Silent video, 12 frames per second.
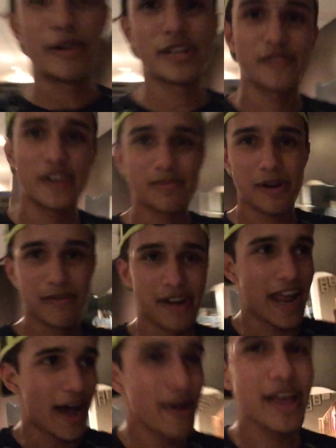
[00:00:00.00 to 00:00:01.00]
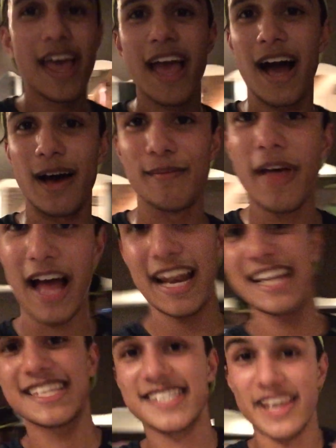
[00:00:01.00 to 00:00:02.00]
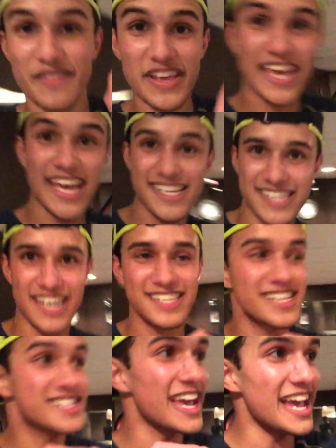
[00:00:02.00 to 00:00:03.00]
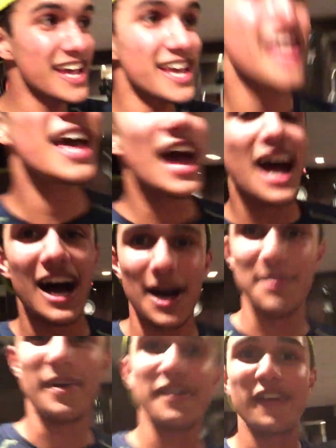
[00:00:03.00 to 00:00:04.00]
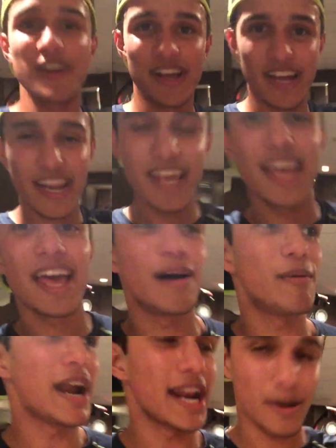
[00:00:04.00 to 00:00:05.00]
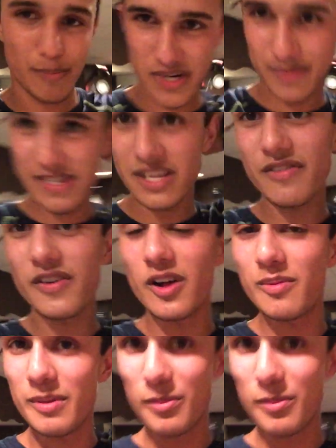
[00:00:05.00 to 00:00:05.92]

I just finished my run now. Um, I did 7K instead of 6K. Um, I felt good. I wanted to push myself a little bit